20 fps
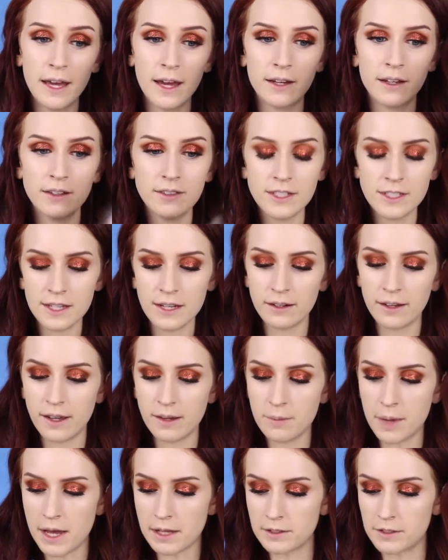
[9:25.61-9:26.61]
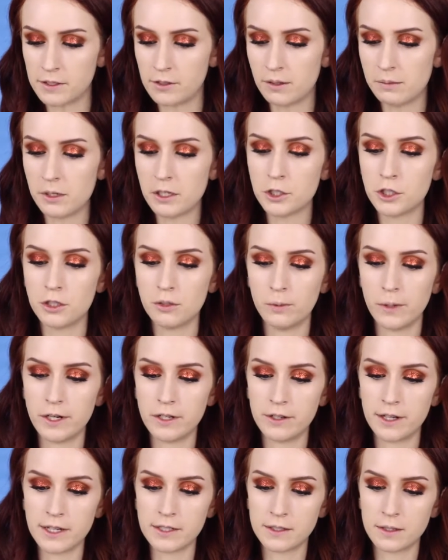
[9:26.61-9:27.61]
I got this at iMath, so I'm not sure where
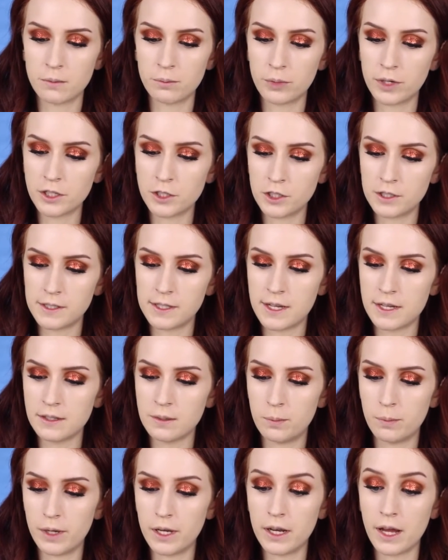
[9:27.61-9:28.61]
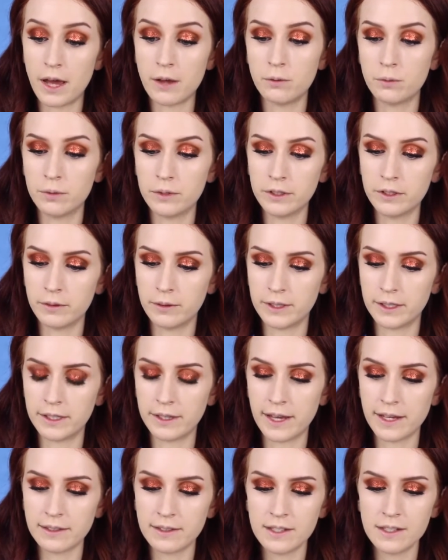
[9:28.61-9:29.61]
you guys can purchase it, but I really, really
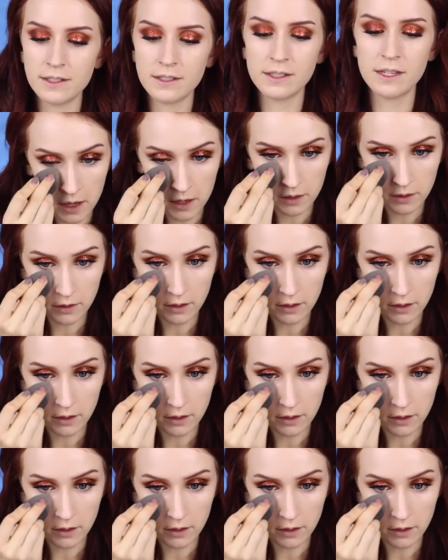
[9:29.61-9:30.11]
like this.